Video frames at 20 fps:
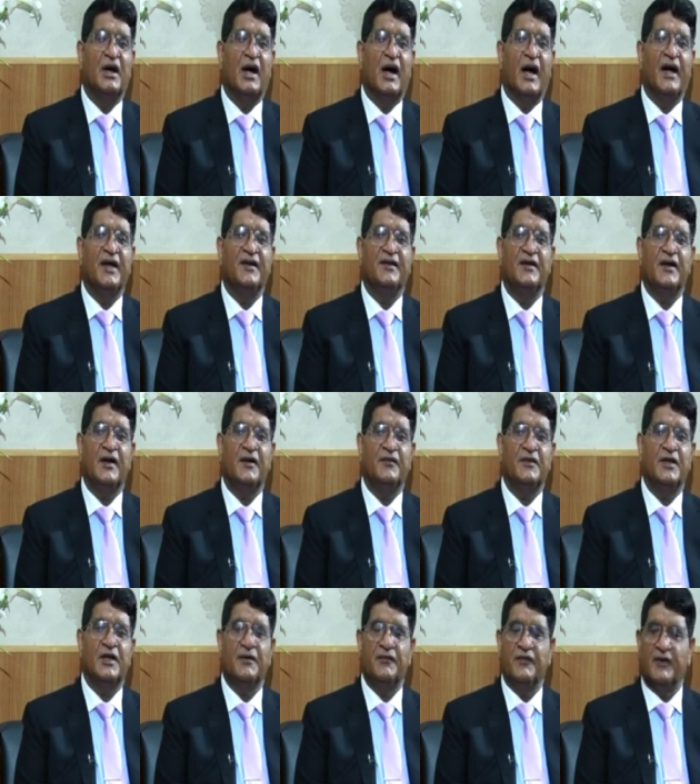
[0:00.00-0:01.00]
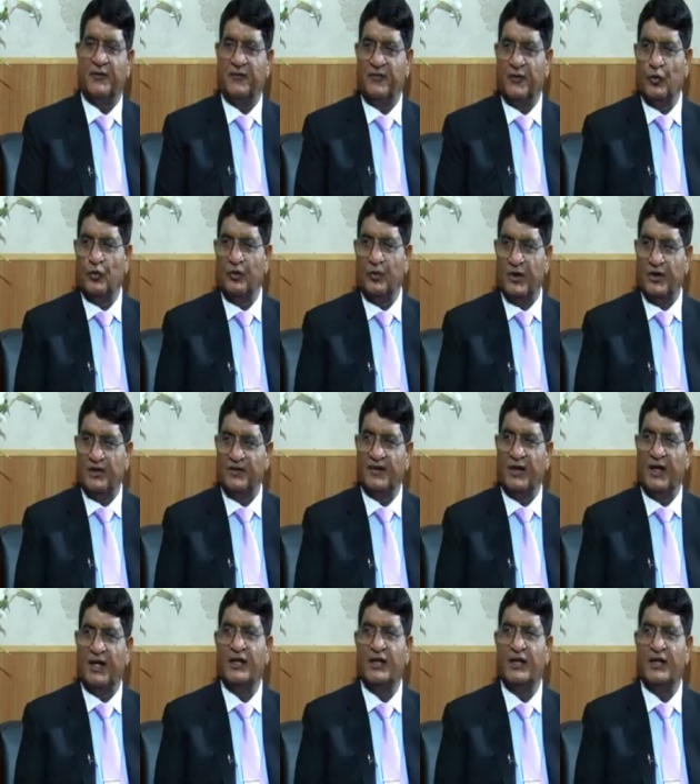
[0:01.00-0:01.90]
I served there for a few months, and